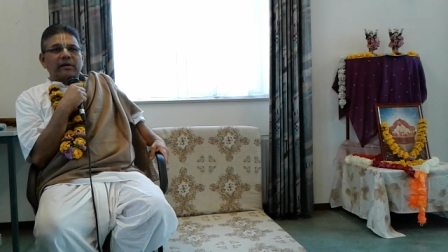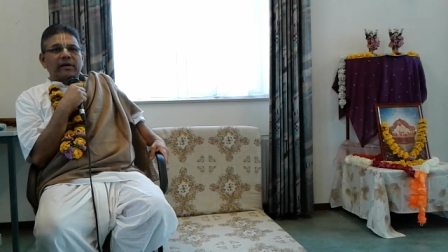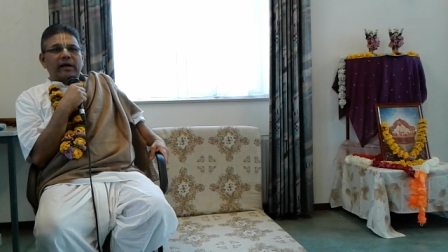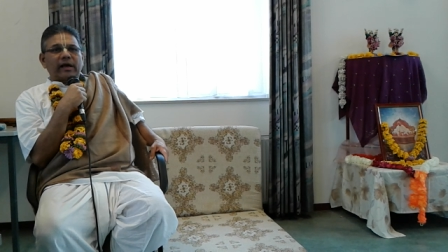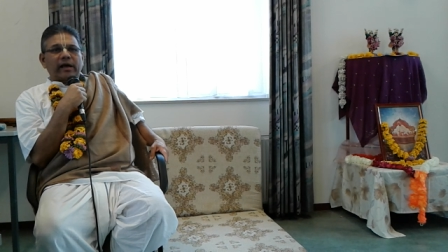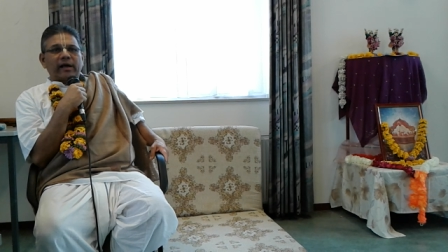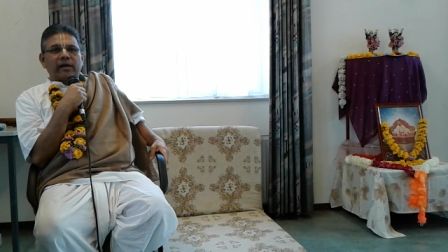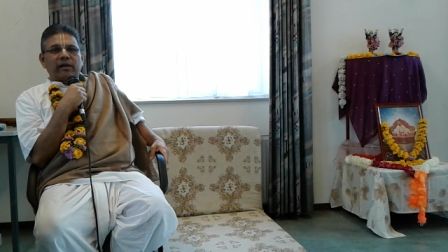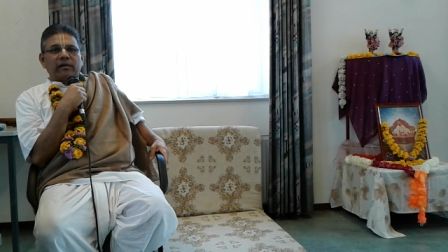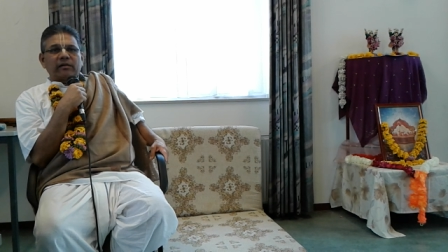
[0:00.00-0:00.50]

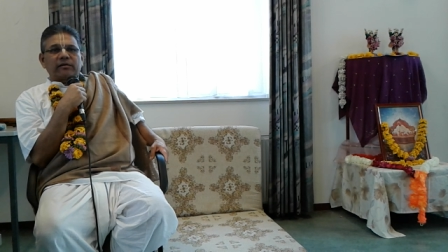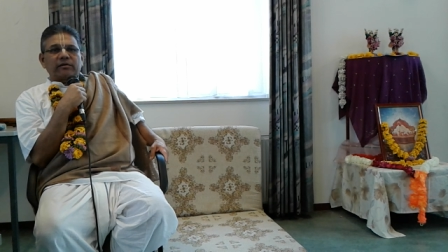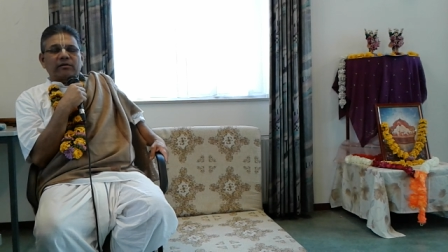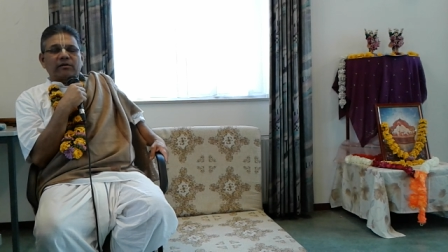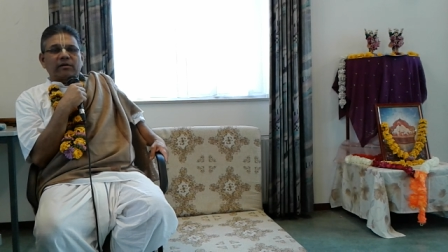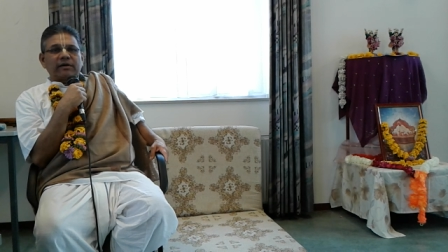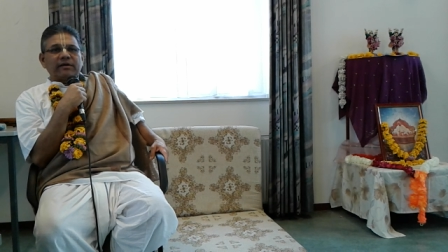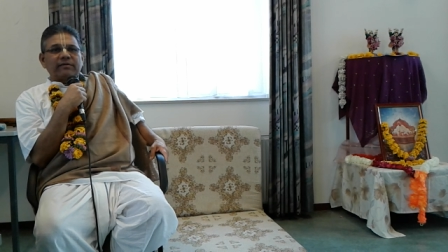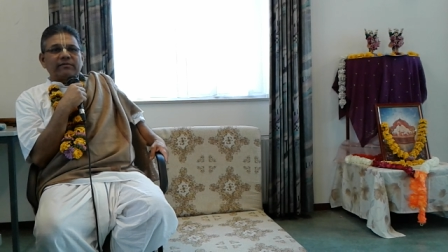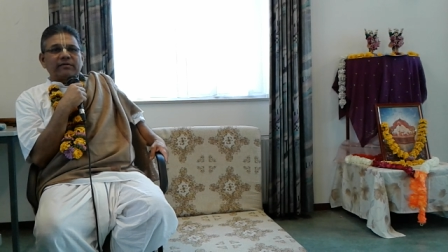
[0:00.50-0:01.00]
health
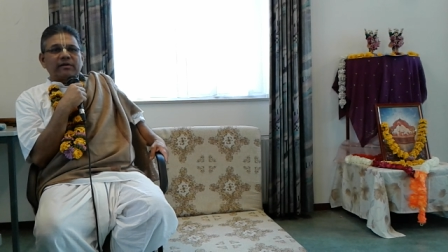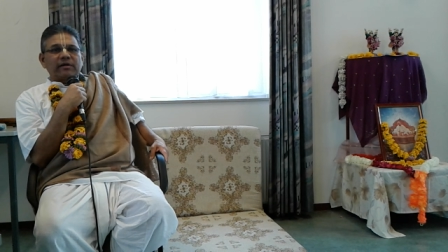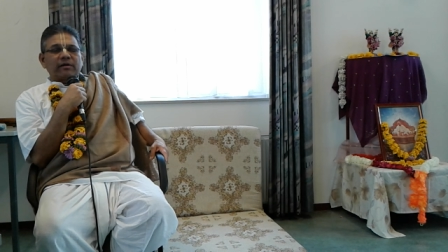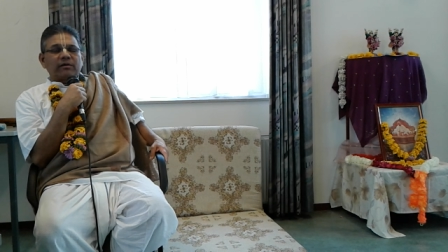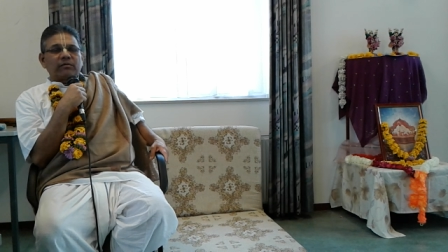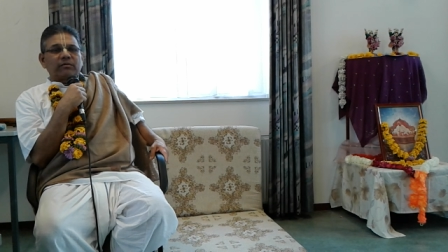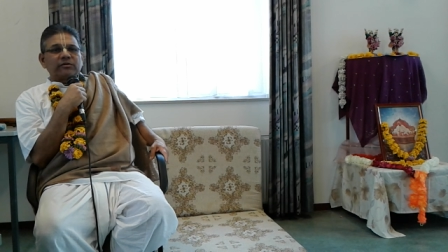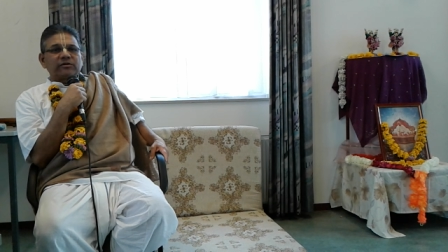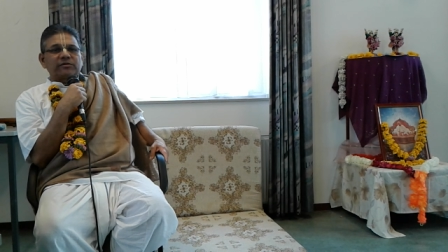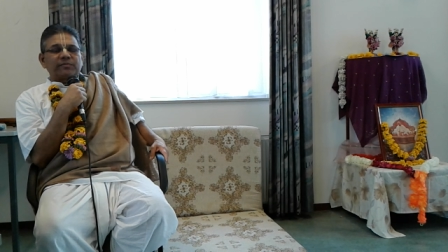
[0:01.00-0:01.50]
or even their
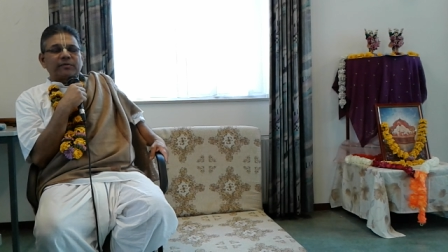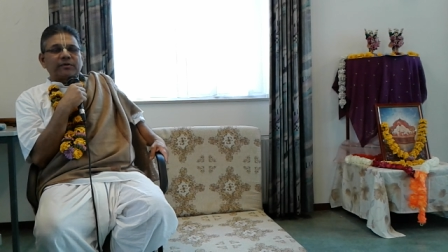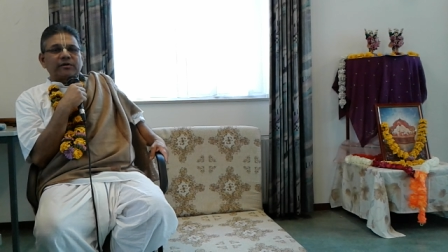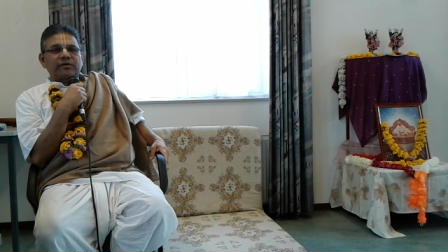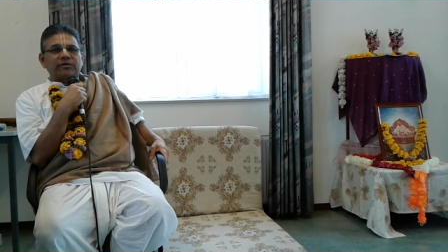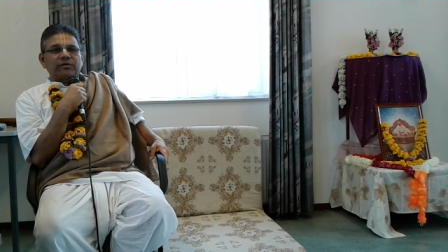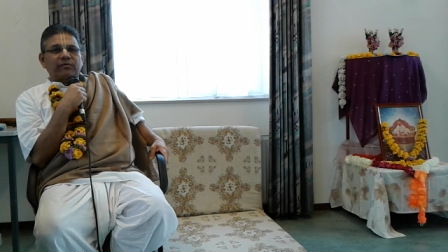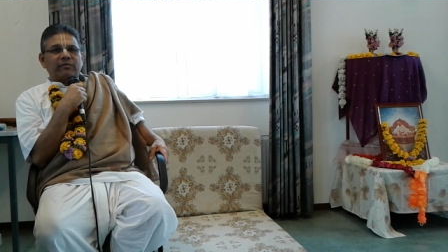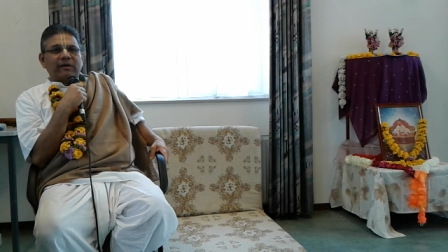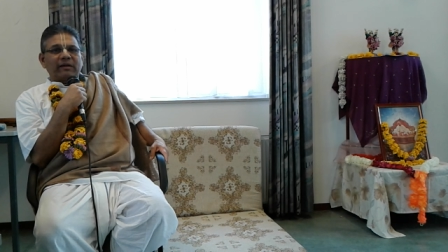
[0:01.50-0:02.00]
own
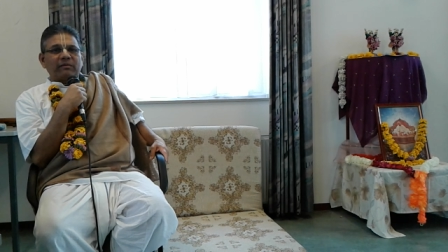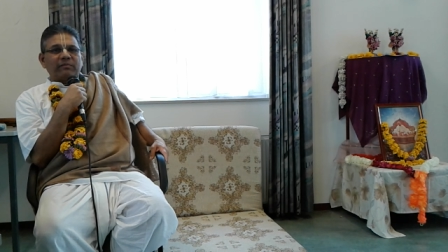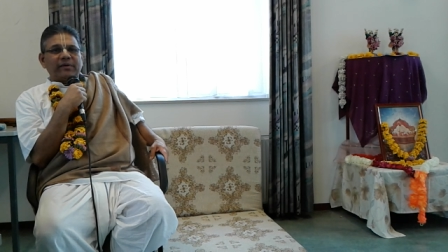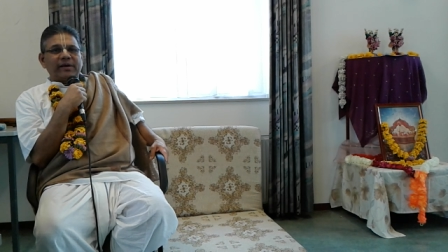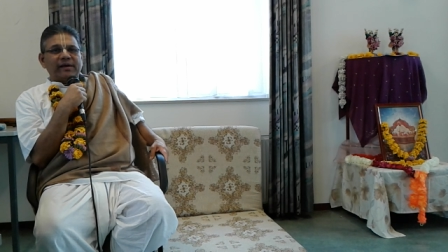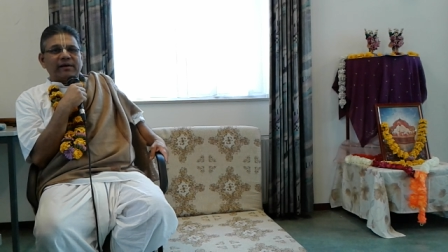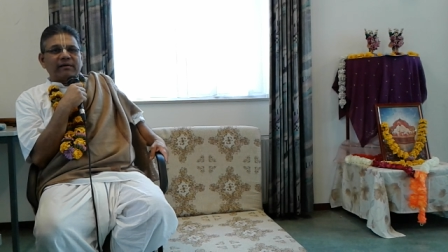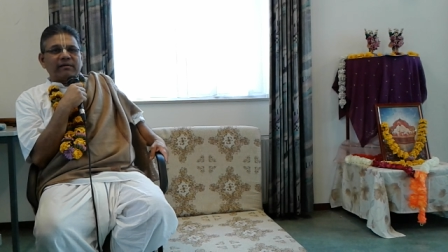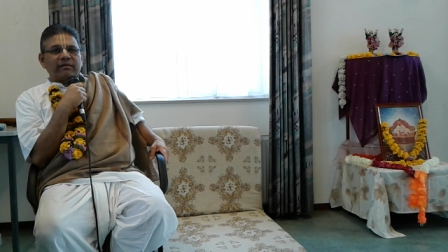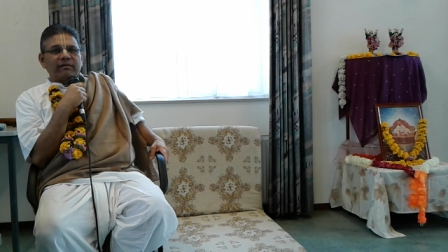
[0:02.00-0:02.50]
spiritual
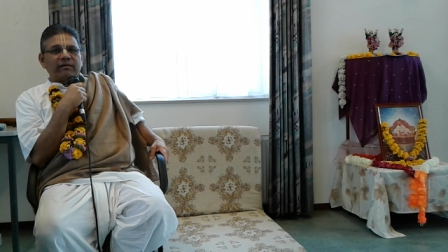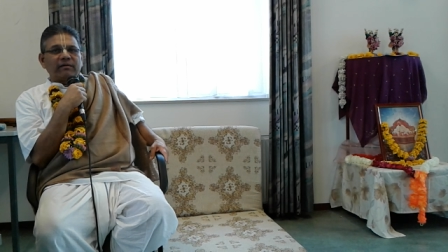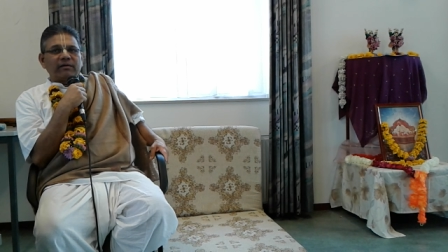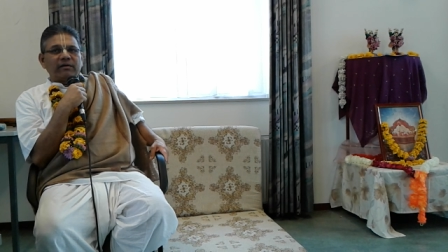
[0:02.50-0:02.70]
well-being.